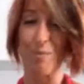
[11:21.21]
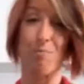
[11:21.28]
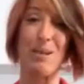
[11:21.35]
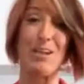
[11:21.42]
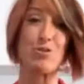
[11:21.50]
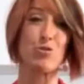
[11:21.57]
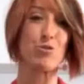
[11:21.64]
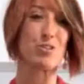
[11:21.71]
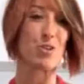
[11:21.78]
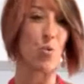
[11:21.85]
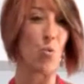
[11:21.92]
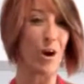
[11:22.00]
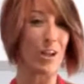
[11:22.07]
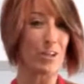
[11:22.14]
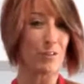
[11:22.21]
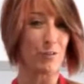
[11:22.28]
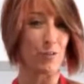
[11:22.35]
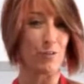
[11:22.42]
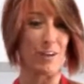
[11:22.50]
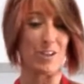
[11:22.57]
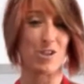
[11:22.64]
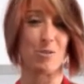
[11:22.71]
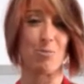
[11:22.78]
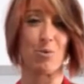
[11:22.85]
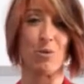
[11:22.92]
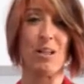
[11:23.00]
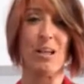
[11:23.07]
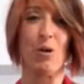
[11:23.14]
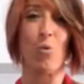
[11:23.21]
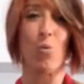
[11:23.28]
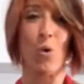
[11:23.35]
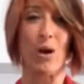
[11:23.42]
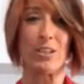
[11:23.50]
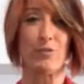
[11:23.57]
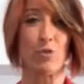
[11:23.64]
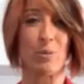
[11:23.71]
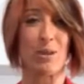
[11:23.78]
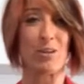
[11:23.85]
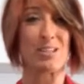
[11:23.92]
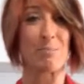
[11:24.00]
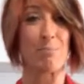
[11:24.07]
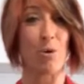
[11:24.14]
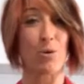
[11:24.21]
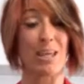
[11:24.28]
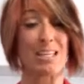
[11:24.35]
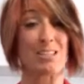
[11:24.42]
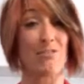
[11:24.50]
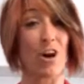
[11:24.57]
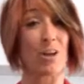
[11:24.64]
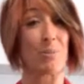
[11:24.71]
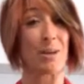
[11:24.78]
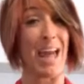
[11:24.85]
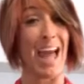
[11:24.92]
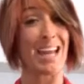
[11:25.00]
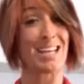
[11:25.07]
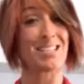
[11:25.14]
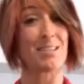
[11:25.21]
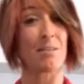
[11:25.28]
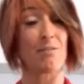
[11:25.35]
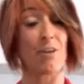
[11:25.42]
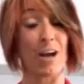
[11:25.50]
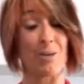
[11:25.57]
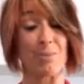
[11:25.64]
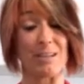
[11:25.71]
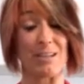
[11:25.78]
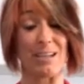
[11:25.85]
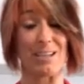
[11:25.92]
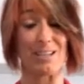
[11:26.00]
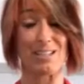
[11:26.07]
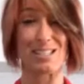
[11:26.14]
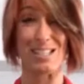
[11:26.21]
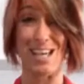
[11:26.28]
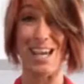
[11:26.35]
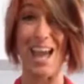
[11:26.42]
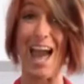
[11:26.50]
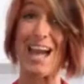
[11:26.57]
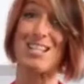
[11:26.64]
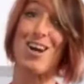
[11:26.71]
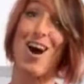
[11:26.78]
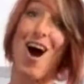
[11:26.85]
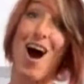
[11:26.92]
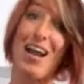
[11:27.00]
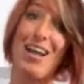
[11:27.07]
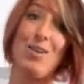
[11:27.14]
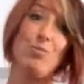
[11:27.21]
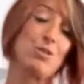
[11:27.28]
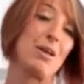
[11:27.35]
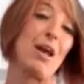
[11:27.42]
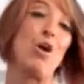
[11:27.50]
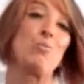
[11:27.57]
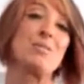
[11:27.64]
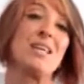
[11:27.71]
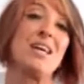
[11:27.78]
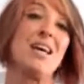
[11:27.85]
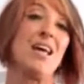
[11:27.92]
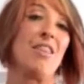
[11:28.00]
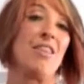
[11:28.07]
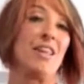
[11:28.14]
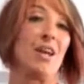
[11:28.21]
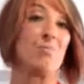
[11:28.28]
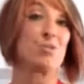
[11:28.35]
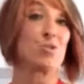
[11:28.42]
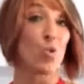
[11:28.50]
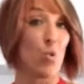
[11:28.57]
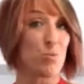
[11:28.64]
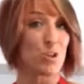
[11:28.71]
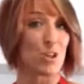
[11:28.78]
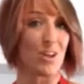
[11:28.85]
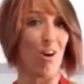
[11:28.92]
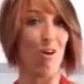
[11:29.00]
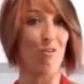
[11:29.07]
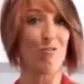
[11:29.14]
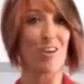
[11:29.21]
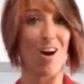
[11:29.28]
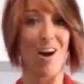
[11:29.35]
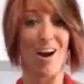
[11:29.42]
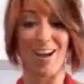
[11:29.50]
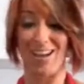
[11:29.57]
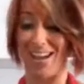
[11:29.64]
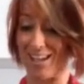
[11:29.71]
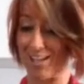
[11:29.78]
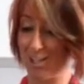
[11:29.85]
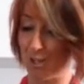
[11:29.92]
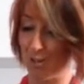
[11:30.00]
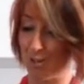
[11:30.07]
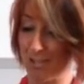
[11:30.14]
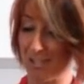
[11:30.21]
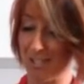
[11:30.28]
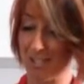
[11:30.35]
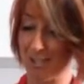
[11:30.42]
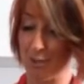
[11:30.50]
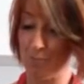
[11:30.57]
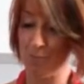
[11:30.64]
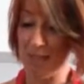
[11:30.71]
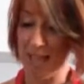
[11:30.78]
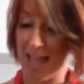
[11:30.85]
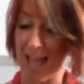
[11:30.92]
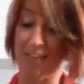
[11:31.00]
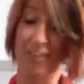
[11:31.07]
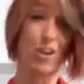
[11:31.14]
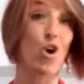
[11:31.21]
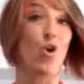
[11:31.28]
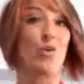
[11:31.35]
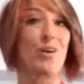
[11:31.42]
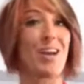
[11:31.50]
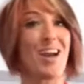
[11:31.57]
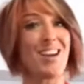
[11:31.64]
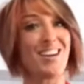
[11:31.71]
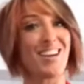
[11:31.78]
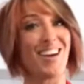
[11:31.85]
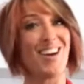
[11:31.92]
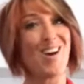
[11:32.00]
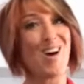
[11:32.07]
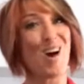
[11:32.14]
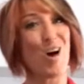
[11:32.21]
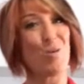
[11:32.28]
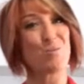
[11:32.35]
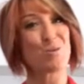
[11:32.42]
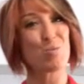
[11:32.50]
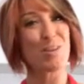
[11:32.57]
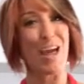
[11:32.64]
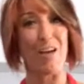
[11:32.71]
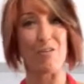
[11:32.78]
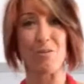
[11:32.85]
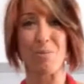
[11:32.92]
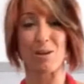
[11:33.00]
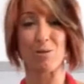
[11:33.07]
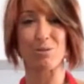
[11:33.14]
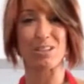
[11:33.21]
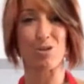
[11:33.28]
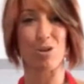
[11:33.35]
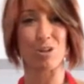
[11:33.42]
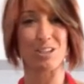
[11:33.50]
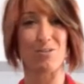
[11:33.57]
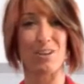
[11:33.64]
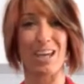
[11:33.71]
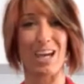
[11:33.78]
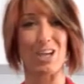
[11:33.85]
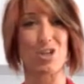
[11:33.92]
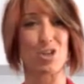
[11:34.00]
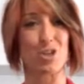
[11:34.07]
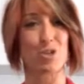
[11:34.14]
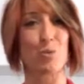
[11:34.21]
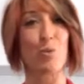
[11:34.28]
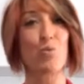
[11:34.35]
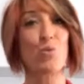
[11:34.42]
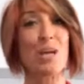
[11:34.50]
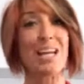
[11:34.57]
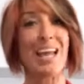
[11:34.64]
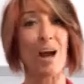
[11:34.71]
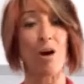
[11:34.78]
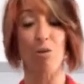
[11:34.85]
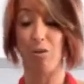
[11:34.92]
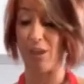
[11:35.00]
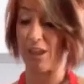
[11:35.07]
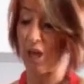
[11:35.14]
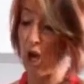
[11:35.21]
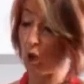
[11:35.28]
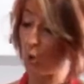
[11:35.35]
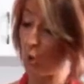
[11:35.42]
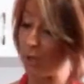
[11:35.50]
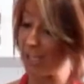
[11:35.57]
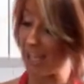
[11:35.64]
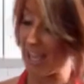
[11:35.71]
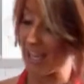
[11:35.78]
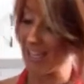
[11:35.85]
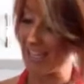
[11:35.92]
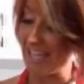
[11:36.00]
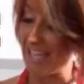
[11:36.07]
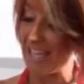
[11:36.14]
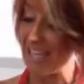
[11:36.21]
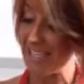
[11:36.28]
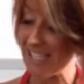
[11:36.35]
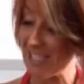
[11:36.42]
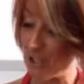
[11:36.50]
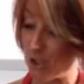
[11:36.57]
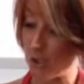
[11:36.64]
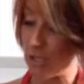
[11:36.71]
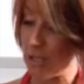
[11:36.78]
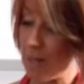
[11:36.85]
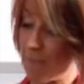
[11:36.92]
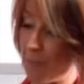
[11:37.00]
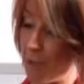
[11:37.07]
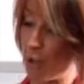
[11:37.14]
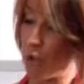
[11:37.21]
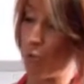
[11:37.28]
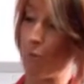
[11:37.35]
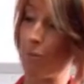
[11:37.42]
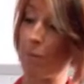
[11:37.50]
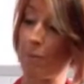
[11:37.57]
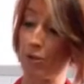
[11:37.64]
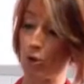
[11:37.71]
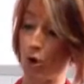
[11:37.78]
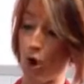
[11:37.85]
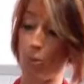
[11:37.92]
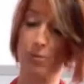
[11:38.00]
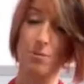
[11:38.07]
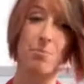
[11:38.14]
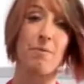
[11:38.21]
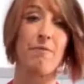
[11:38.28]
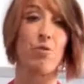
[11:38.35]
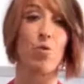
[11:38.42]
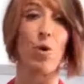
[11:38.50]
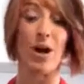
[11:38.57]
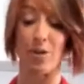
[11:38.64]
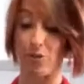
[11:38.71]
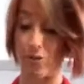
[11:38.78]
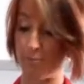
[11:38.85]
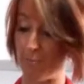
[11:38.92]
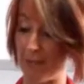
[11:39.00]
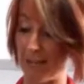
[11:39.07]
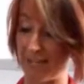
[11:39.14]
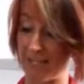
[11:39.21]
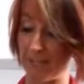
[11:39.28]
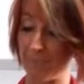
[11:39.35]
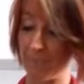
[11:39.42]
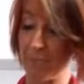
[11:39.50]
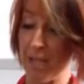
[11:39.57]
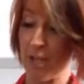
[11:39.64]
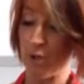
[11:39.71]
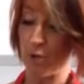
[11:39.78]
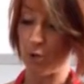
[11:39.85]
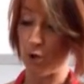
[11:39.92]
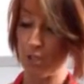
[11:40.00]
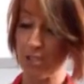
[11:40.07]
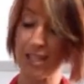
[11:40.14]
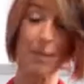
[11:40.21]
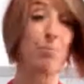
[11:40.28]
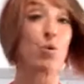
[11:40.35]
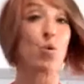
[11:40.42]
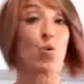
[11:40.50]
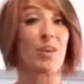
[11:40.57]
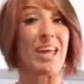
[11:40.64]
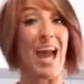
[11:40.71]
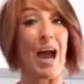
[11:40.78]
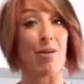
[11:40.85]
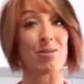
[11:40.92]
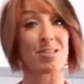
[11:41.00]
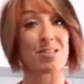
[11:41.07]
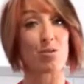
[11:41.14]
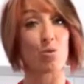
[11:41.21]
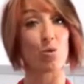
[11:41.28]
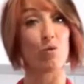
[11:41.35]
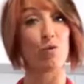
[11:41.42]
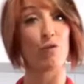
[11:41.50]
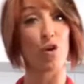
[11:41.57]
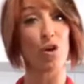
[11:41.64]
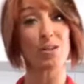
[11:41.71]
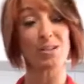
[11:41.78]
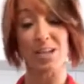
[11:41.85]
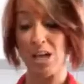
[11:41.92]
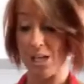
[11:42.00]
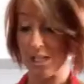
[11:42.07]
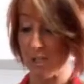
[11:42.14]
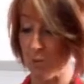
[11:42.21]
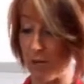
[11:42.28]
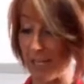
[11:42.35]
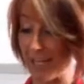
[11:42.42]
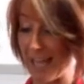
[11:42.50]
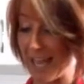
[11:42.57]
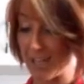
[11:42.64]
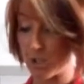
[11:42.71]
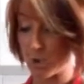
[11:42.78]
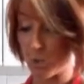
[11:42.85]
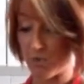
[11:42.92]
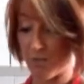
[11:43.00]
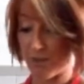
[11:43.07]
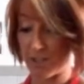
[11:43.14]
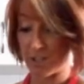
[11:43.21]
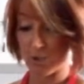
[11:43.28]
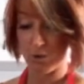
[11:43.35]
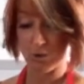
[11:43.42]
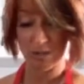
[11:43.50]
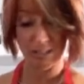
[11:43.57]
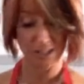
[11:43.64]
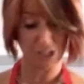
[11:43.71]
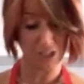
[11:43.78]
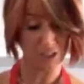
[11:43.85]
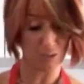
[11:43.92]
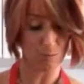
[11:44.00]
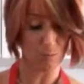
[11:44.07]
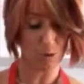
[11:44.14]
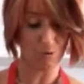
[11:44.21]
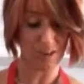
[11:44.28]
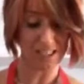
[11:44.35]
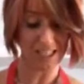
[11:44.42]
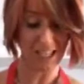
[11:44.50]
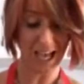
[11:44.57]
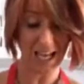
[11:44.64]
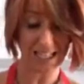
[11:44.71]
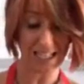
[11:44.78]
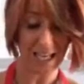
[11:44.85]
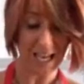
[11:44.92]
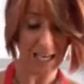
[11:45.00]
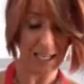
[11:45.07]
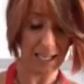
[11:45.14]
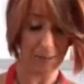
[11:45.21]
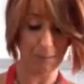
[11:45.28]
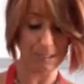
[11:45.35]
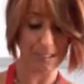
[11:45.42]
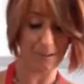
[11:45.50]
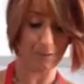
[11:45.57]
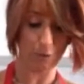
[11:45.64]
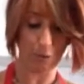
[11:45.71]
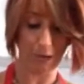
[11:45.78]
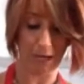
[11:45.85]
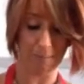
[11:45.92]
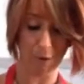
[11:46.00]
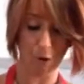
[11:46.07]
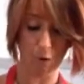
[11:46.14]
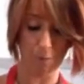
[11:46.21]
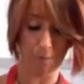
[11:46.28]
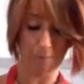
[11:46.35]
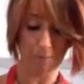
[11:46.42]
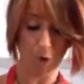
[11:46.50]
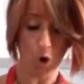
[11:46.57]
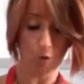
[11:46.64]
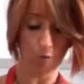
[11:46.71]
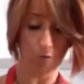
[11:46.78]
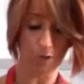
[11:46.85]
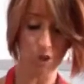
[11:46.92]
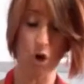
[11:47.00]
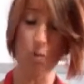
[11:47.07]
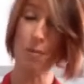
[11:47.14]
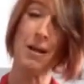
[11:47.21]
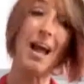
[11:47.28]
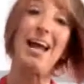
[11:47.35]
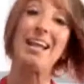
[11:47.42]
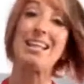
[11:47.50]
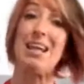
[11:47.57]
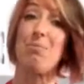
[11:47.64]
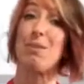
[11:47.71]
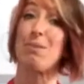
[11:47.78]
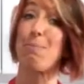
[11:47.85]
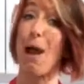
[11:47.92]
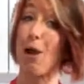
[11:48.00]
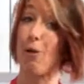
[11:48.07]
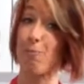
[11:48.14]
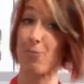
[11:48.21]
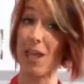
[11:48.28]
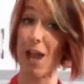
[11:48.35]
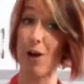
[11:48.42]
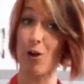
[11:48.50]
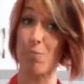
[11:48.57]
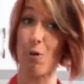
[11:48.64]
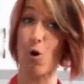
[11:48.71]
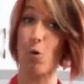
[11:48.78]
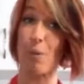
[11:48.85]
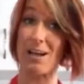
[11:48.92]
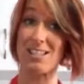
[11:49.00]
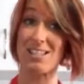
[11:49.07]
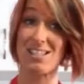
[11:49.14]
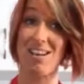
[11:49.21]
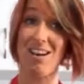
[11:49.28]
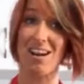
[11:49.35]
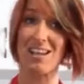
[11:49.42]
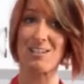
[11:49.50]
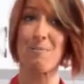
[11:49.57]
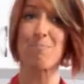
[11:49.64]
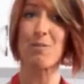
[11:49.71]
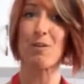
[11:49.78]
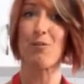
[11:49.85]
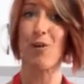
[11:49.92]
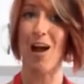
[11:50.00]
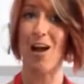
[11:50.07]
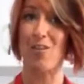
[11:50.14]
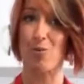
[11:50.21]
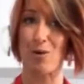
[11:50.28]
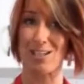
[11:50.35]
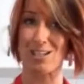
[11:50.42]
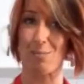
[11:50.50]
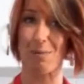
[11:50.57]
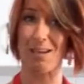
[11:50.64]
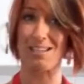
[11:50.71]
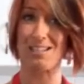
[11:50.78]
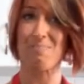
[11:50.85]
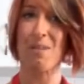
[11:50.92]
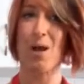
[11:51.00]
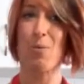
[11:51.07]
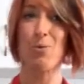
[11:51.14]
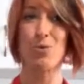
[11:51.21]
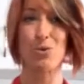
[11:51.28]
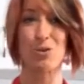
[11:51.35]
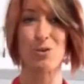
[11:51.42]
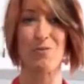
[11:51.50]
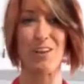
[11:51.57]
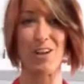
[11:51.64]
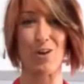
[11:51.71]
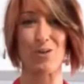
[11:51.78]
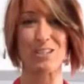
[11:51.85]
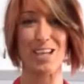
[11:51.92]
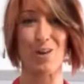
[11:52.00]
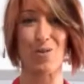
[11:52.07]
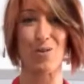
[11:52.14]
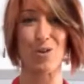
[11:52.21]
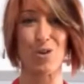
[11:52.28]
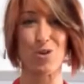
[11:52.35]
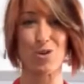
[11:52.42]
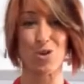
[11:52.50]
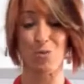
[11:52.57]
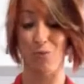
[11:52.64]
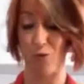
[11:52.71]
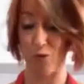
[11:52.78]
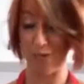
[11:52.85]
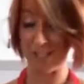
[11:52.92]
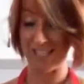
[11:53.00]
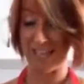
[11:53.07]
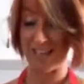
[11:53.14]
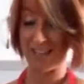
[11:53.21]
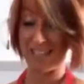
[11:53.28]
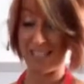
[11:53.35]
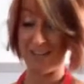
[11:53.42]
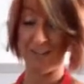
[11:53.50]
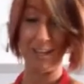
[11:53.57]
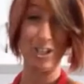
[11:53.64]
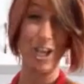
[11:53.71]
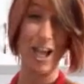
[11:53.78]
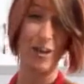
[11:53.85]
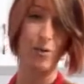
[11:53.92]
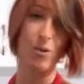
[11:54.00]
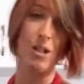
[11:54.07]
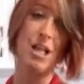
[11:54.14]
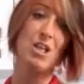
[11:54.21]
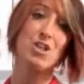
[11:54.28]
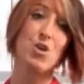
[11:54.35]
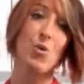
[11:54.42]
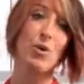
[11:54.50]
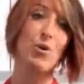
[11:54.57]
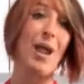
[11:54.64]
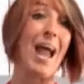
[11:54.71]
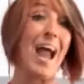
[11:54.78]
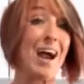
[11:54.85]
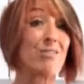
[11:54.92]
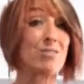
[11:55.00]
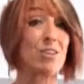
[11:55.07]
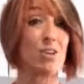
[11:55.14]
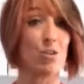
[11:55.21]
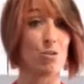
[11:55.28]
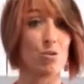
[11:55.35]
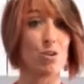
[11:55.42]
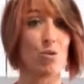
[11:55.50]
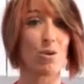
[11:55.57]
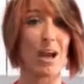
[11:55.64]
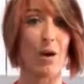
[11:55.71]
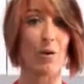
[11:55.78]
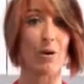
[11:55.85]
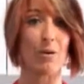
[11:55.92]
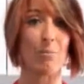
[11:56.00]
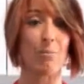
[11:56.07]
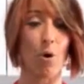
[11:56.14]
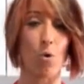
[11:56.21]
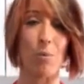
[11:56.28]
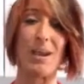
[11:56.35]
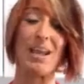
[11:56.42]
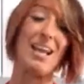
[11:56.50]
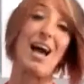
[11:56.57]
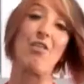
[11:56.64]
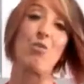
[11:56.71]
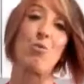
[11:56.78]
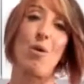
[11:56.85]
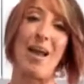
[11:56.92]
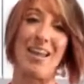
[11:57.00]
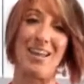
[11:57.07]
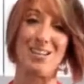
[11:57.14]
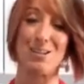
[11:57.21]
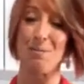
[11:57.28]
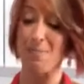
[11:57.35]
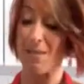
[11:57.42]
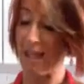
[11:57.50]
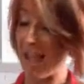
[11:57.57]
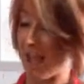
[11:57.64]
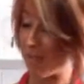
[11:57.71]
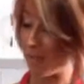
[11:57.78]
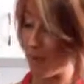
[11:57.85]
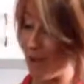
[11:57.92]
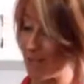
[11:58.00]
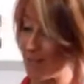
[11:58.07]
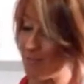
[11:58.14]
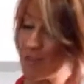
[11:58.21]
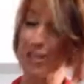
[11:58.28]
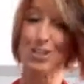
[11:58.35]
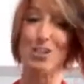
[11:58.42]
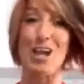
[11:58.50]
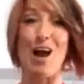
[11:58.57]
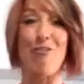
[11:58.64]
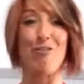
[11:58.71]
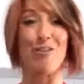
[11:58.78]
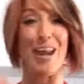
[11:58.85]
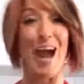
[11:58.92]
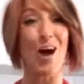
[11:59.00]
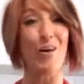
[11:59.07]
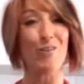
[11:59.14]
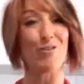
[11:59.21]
Beetroot's a wonderful vegetable. Wonderful because it both has vitamin C and iron, which helps the absorption of the iron into your system. And the coriander helps with heavy metal detoxification. So a really healthy, quick and easy juice that you can whip up in your Optimum 400 blender. You'll notice that I put all the carrots through first. So what I can do if I choose is just remove these last little bits of green pulp off the top and keep the carrot pulp aside for other recipes. We'll do some videos here on the YouTube Foodie TV channel showing you how to use your carrot pulp in other ways. Otherwise, ciao for now.